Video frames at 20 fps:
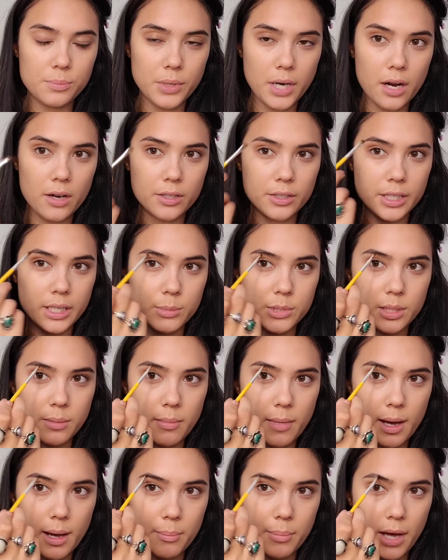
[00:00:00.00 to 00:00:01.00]
brow cream to
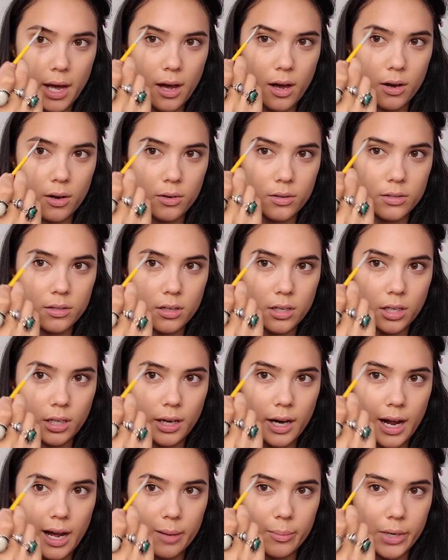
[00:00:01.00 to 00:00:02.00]
map out
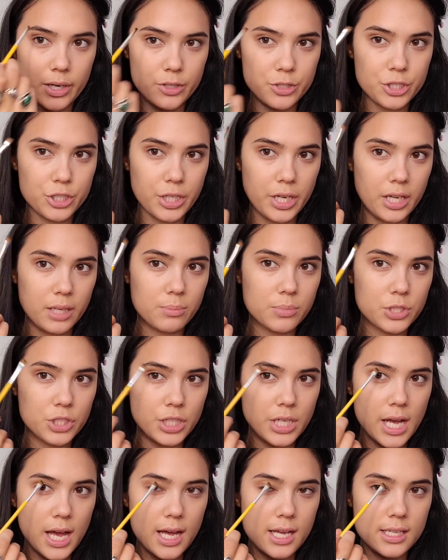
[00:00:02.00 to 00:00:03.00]
her eyebrow shape.
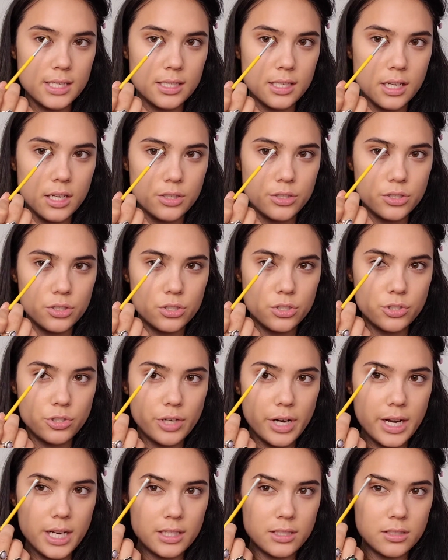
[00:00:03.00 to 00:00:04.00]
She has
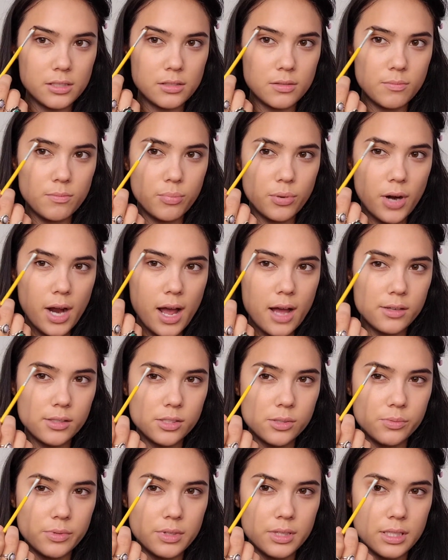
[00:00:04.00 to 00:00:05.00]
straight
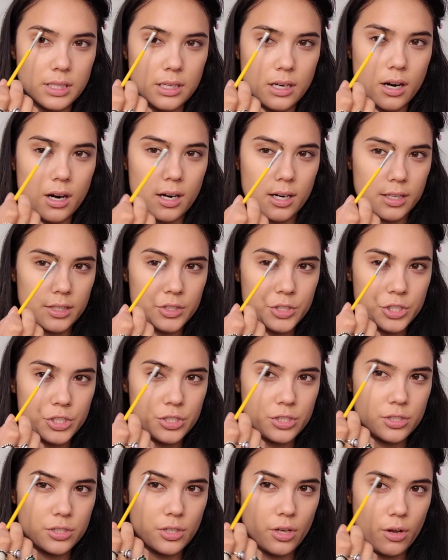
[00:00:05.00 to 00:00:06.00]
brows with an
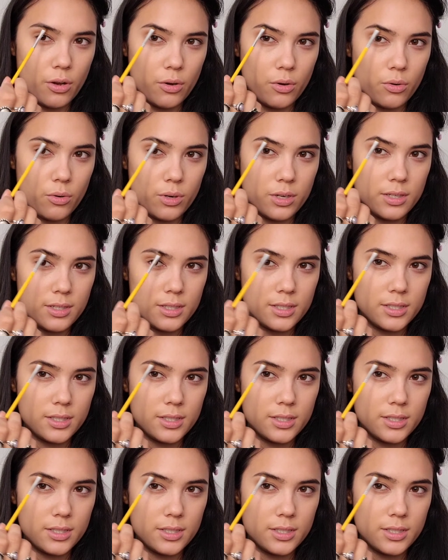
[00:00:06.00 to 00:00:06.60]
arch, so